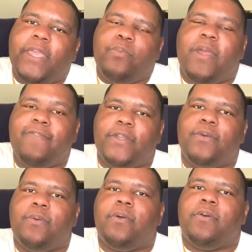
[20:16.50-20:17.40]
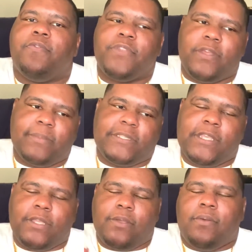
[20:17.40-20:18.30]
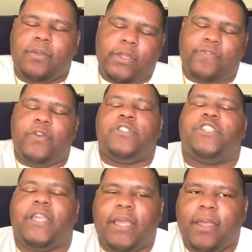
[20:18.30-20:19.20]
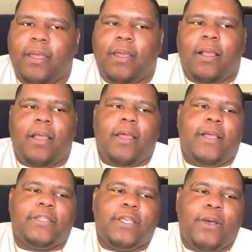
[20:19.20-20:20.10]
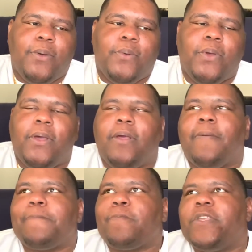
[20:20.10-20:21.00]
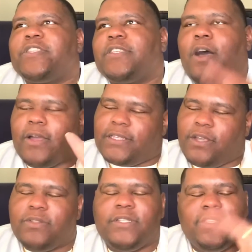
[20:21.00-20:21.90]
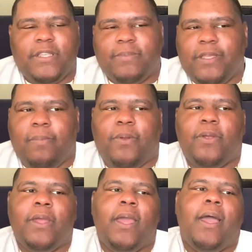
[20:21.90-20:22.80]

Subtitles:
in revenue for them to send you your first check. So August goes into September.